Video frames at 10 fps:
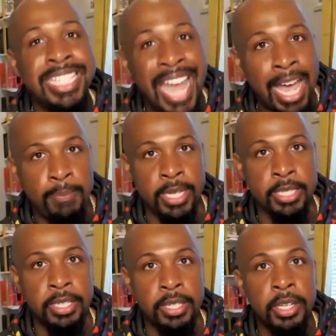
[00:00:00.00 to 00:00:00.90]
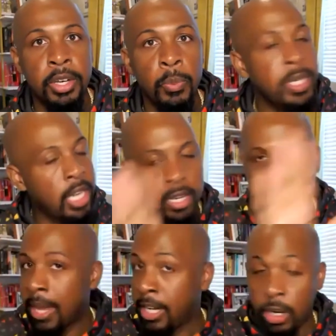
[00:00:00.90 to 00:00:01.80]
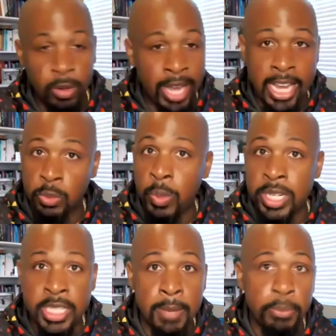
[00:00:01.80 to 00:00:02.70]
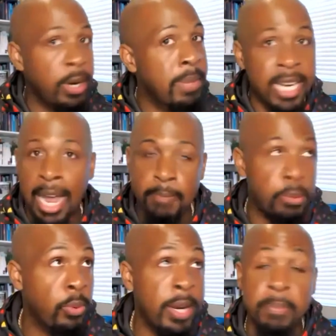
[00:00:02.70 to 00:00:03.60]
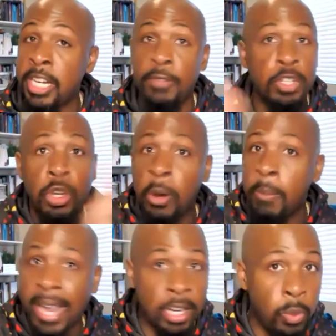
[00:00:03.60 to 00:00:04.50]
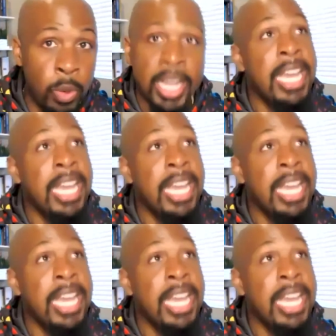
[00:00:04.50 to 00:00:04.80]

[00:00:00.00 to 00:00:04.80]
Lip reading: has happened. We talked about it on last Wednesday in prayer meeting. I pray many of you go back and watch,